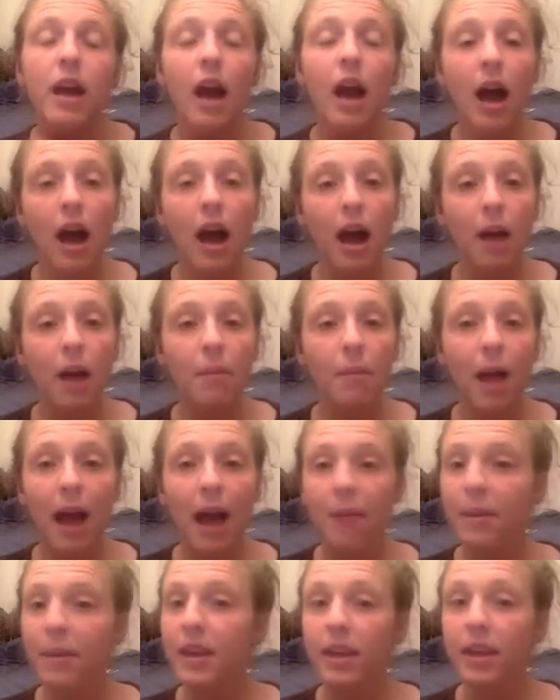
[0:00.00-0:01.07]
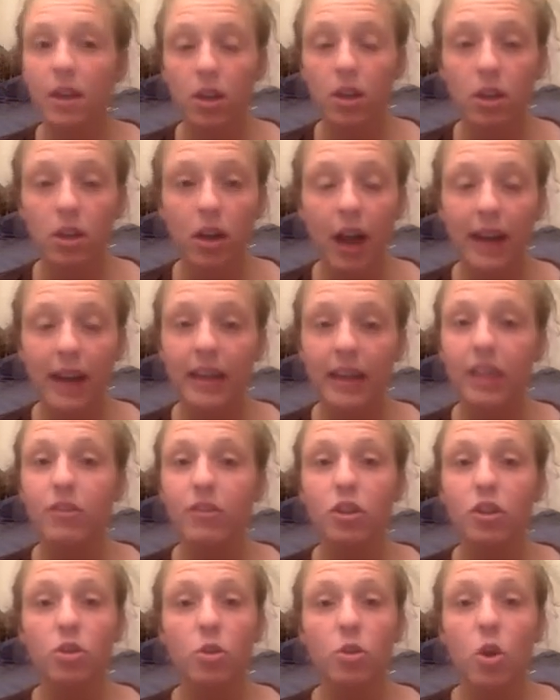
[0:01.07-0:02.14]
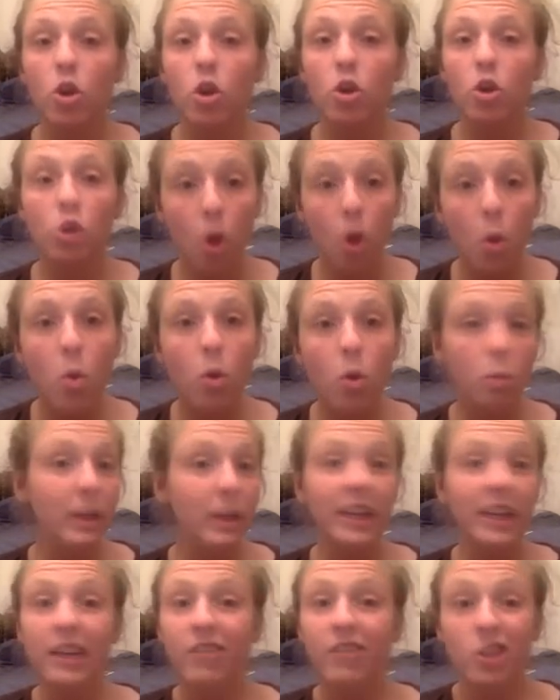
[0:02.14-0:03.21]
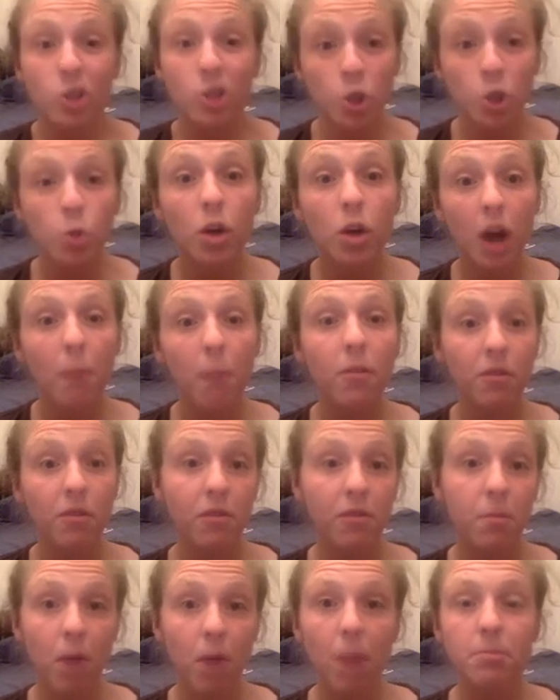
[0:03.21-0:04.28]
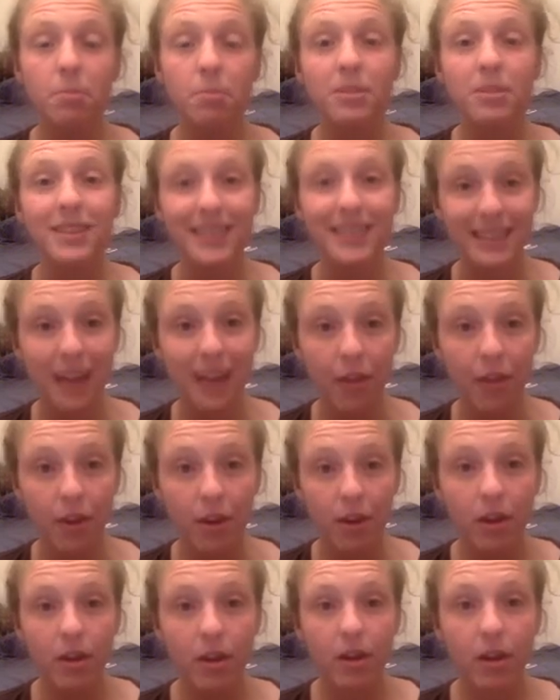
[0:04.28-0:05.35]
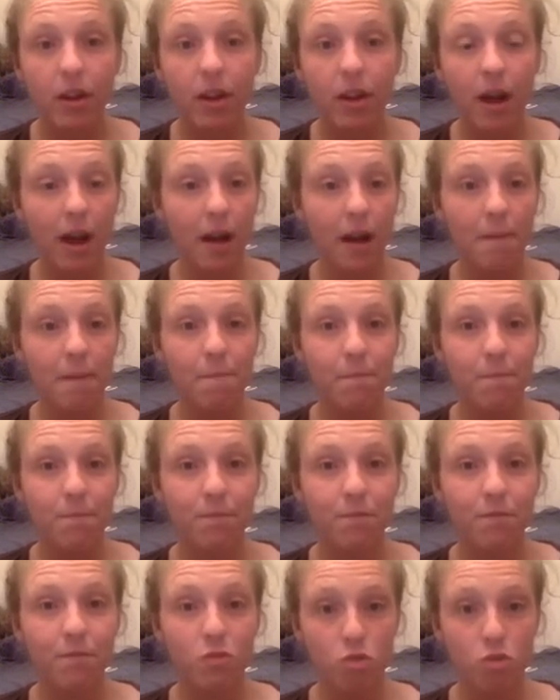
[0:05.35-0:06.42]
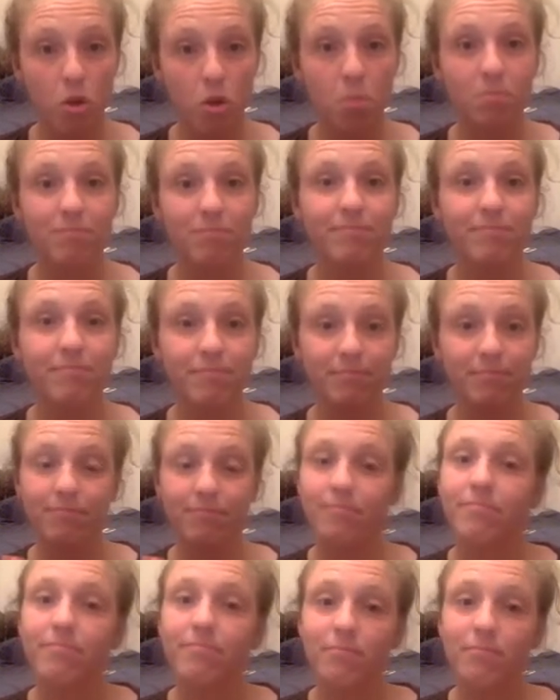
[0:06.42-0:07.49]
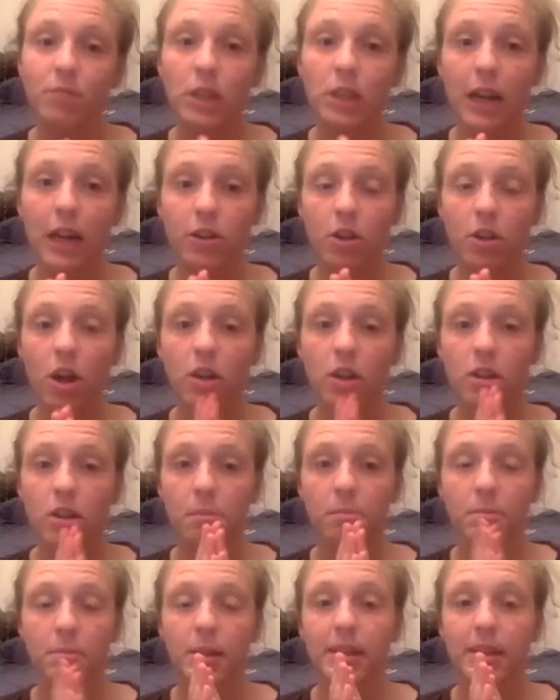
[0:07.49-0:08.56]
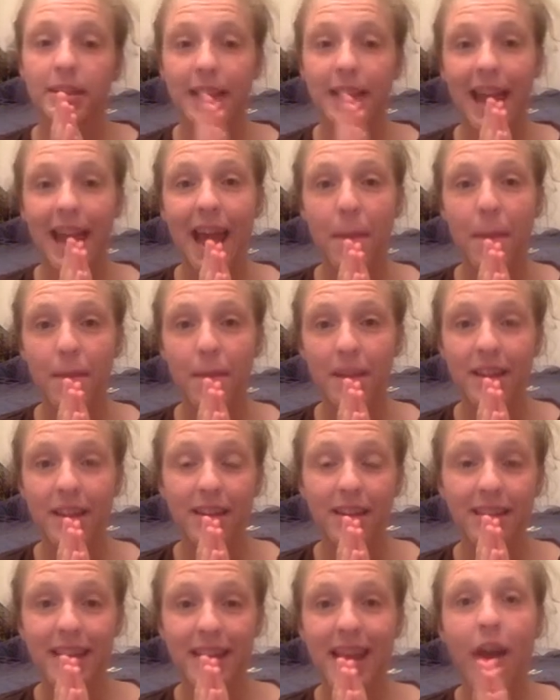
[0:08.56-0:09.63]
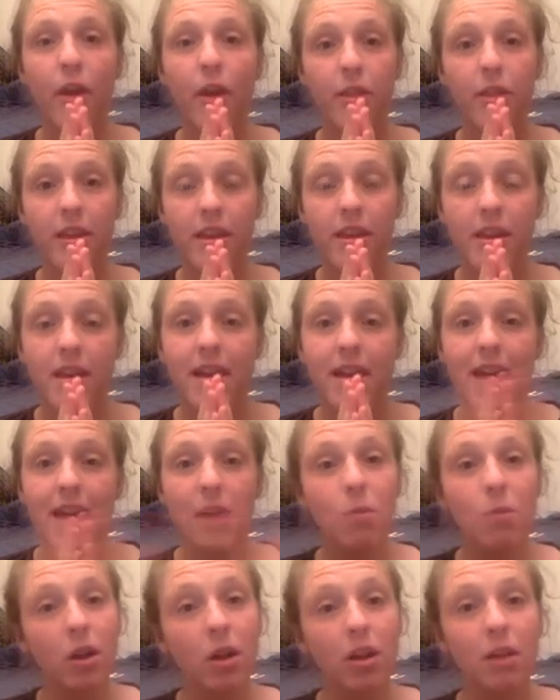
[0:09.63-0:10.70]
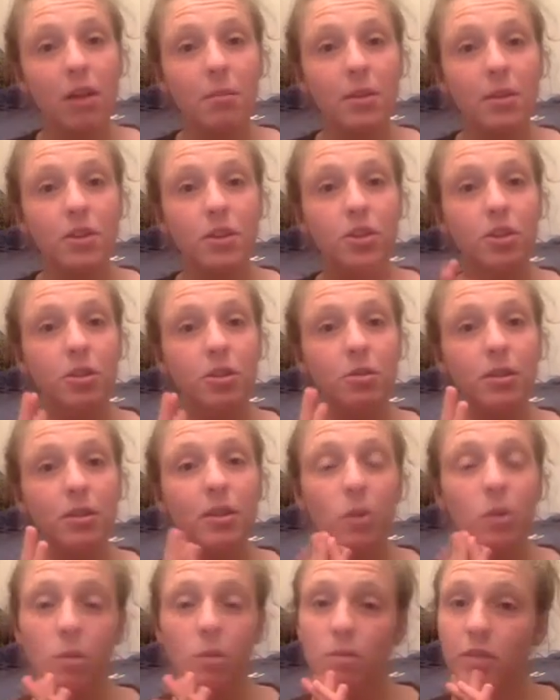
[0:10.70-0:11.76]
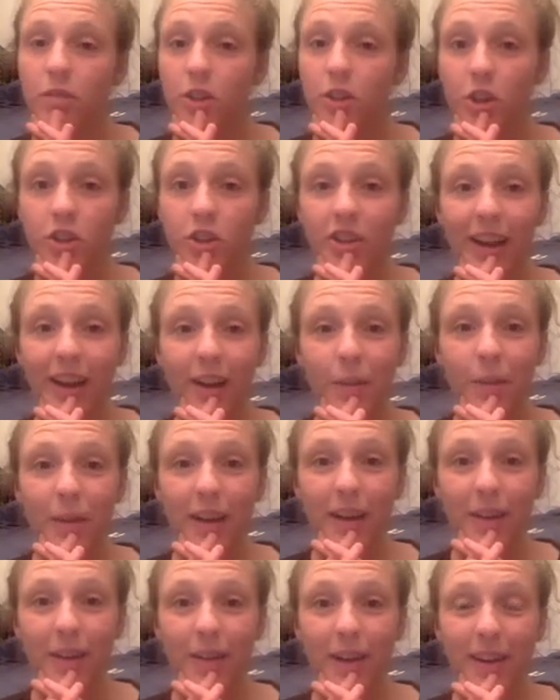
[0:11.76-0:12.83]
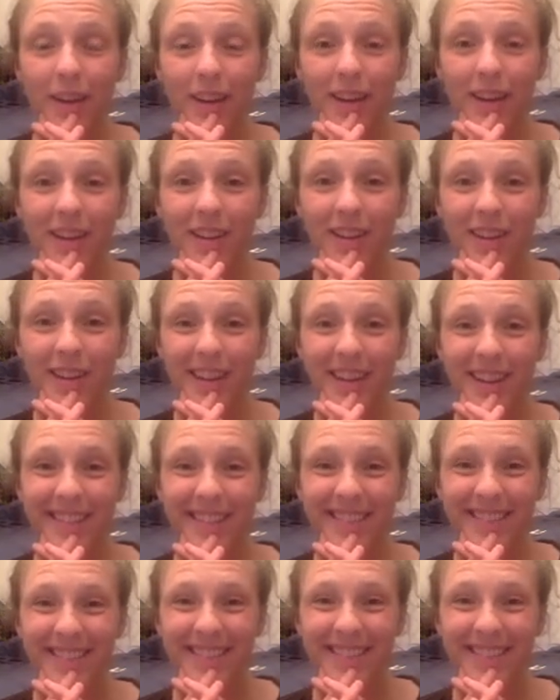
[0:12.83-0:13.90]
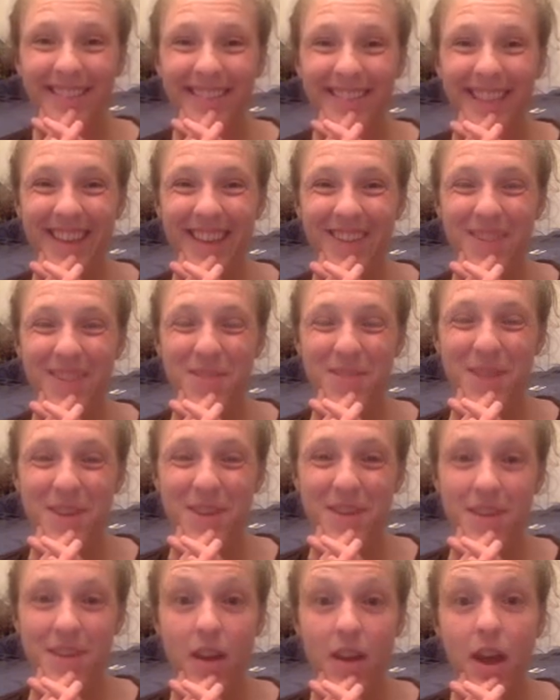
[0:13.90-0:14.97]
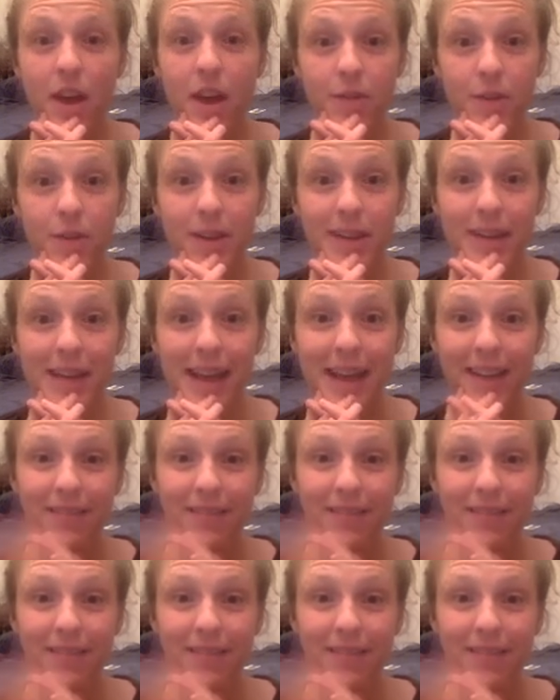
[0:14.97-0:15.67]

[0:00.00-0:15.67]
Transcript: I'm here. We can even do a couple of the problems together. So, you guys are awesome. Stay happy, stay healthy, and welcome to your second week of online learning. Thank you so much. Have a great day.